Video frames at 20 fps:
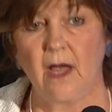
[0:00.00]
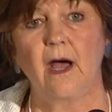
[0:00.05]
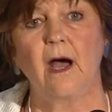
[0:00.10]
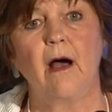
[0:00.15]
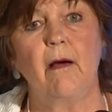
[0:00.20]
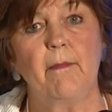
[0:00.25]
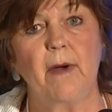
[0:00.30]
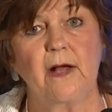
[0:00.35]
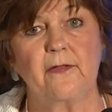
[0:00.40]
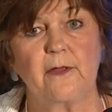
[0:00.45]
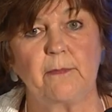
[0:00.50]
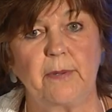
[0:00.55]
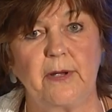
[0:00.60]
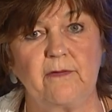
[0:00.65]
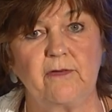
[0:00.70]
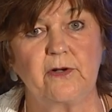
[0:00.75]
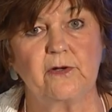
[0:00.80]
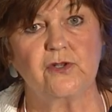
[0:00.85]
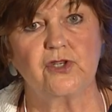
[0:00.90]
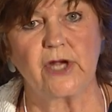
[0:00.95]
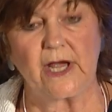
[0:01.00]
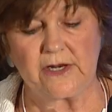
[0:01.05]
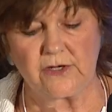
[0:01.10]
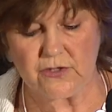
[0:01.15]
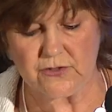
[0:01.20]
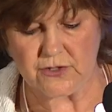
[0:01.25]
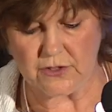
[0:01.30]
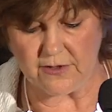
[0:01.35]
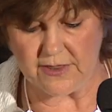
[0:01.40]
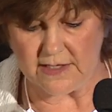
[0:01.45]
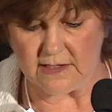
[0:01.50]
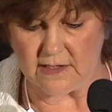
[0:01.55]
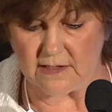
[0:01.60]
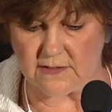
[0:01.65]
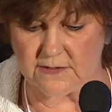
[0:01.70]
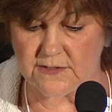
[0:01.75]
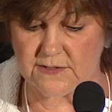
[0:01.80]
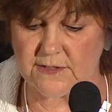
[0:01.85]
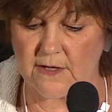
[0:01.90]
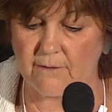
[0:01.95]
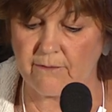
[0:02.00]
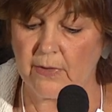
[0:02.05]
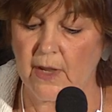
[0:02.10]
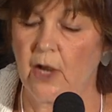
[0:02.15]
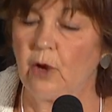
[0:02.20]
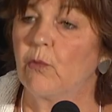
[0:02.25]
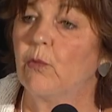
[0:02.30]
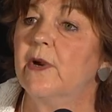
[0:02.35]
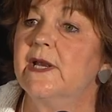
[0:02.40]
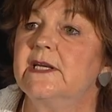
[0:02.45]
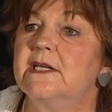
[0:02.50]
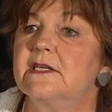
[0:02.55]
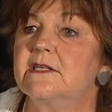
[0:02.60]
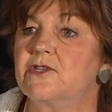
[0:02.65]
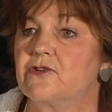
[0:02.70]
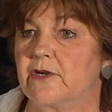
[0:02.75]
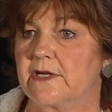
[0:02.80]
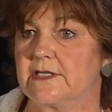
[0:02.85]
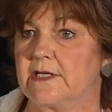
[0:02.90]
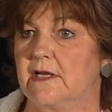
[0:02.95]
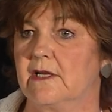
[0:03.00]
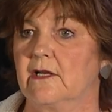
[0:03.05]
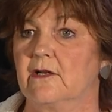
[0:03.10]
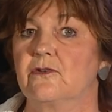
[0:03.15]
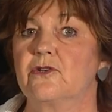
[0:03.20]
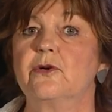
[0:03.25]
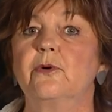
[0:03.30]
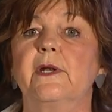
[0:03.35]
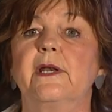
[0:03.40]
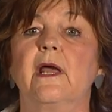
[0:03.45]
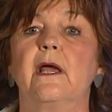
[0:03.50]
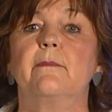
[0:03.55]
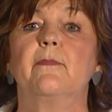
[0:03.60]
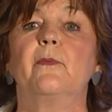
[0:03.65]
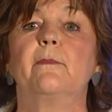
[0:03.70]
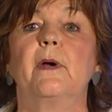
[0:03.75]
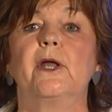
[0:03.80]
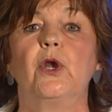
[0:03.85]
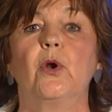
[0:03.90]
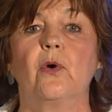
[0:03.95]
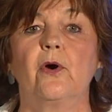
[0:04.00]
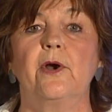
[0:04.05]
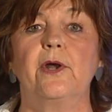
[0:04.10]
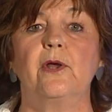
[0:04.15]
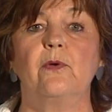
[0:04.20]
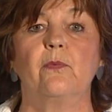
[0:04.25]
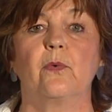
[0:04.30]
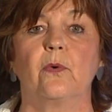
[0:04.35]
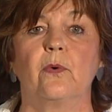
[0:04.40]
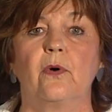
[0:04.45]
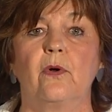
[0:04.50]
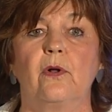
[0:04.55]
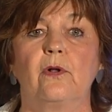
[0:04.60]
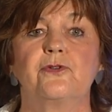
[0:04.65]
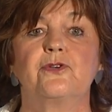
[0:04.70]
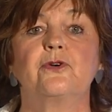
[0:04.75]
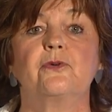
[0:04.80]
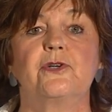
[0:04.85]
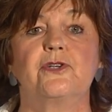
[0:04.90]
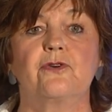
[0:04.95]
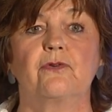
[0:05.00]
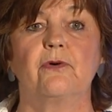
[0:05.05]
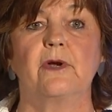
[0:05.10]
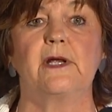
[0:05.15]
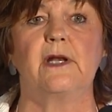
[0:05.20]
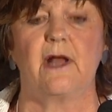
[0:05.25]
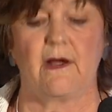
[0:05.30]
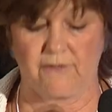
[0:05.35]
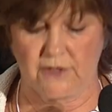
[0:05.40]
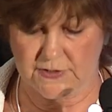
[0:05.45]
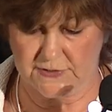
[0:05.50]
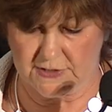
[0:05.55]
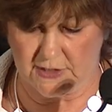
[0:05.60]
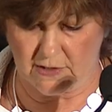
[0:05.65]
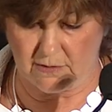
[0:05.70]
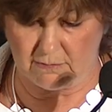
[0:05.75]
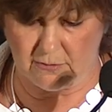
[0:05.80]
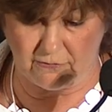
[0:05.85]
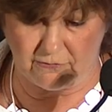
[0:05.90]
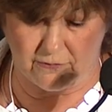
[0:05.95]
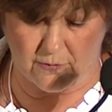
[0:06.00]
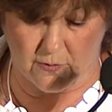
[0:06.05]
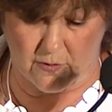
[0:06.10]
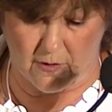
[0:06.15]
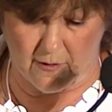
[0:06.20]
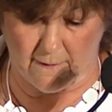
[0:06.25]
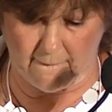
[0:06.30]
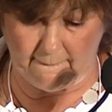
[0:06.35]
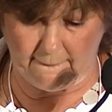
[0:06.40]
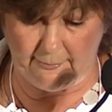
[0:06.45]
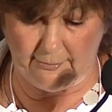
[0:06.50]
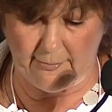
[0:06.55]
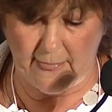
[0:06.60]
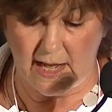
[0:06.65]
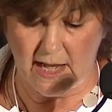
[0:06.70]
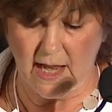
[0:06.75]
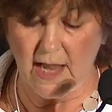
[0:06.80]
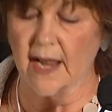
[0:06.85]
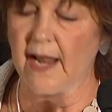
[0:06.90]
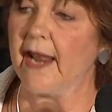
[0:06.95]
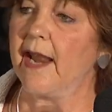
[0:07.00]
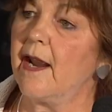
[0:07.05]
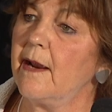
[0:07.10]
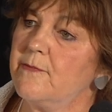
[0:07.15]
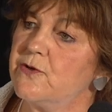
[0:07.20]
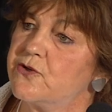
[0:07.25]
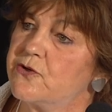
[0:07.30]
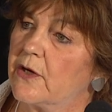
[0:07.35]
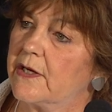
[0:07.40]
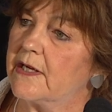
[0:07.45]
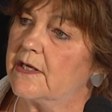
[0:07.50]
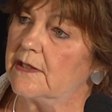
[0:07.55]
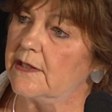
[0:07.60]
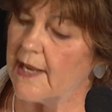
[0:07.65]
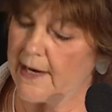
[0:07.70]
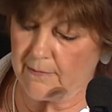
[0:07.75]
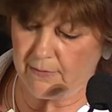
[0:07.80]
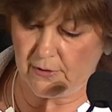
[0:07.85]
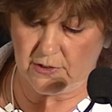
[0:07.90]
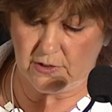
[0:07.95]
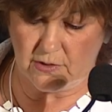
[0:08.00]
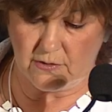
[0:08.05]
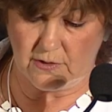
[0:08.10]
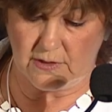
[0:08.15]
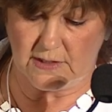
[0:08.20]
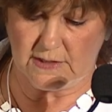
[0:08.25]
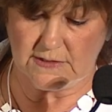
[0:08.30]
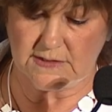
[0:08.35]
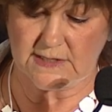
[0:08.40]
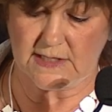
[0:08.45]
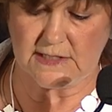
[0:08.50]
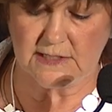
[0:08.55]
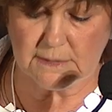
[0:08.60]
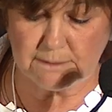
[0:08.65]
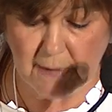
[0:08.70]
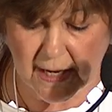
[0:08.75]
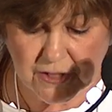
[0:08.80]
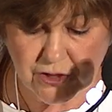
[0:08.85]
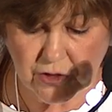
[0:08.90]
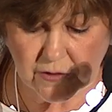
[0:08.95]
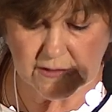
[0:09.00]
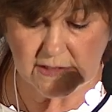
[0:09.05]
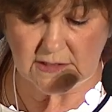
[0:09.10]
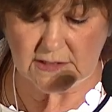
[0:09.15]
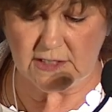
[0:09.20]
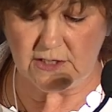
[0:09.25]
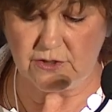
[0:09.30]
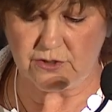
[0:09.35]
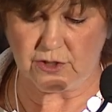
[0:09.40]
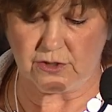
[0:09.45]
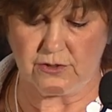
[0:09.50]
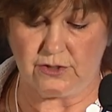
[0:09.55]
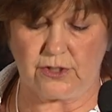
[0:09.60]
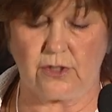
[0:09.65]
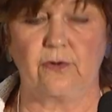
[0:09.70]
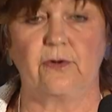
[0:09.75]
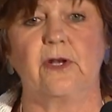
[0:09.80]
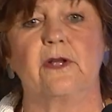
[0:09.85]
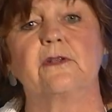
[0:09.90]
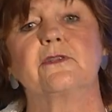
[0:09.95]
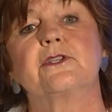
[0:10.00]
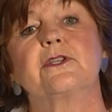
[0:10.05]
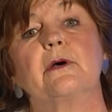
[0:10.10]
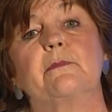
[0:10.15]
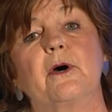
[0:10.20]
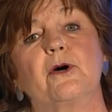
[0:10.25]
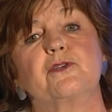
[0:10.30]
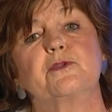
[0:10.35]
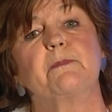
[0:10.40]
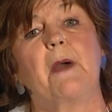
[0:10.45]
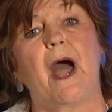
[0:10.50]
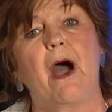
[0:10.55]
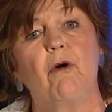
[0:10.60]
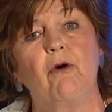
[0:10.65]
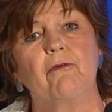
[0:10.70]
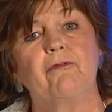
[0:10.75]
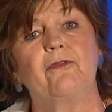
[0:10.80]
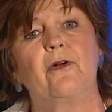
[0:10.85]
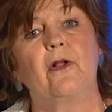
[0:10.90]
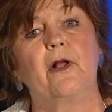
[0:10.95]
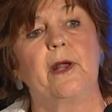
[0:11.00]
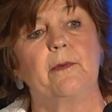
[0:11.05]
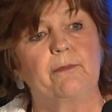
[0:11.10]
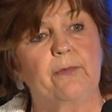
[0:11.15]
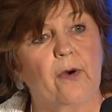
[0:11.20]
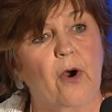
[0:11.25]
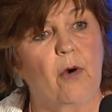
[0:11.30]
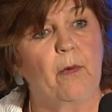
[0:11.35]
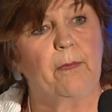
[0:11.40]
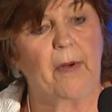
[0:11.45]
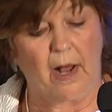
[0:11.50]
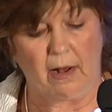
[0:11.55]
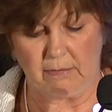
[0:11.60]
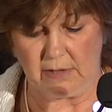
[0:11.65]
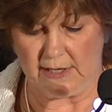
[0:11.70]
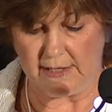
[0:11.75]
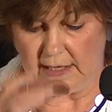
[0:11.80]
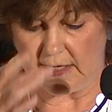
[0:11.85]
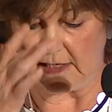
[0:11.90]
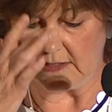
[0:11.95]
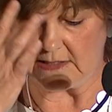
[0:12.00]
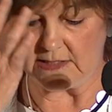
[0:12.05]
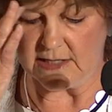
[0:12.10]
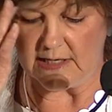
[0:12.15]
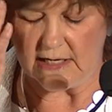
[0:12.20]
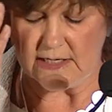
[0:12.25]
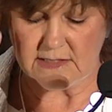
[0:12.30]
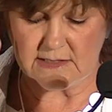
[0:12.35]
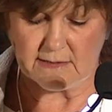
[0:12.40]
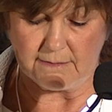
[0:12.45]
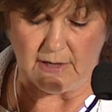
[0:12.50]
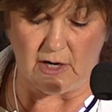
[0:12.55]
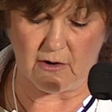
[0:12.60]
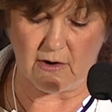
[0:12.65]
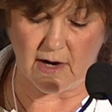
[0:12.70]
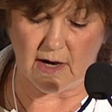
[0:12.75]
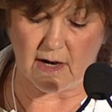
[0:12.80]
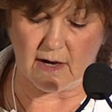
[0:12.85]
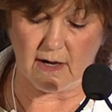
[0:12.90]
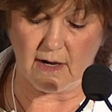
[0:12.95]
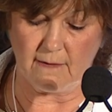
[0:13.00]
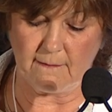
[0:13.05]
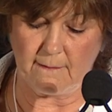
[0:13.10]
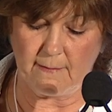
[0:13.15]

Among the pivotal changes are these: redistricting to enable minority rule to a degree never seen before, hamstringing labor unions, especially teachers' unions, the most powerful and pro-public in today's America,